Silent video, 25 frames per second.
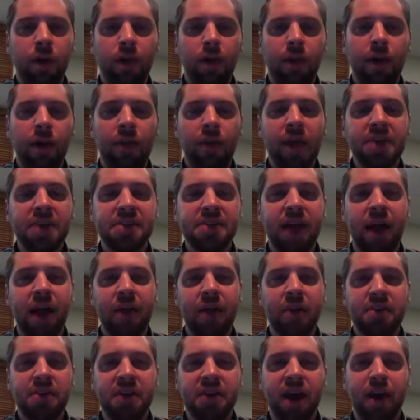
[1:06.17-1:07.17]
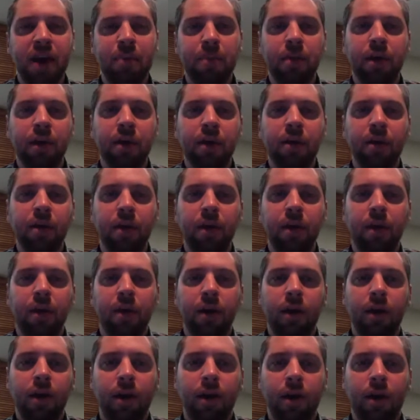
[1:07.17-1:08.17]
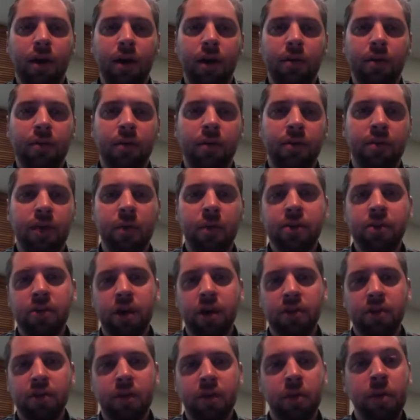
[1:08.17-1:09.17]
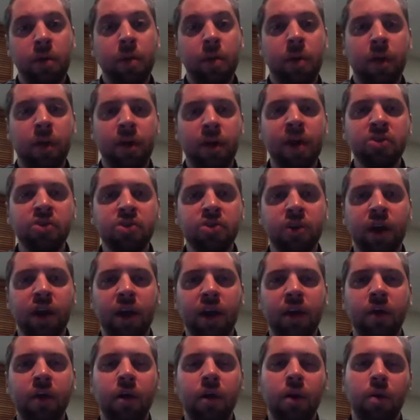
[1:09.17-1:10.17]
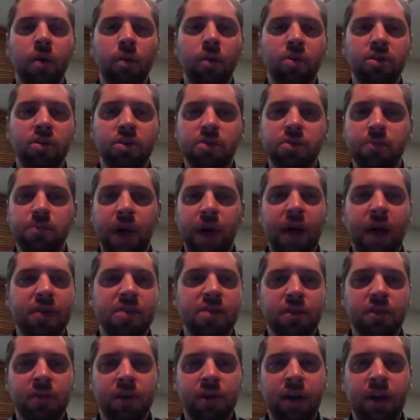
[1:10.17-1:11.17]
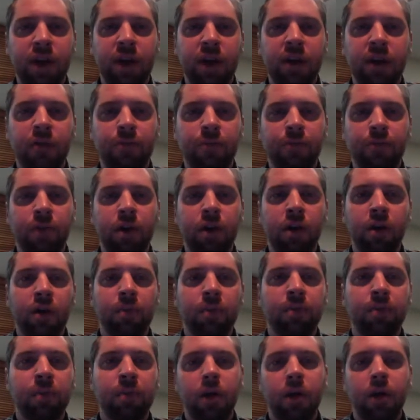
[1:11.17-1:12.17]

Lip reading: And that's on the topic that we talked a little bit about yesterday, which is positive and negative freedom.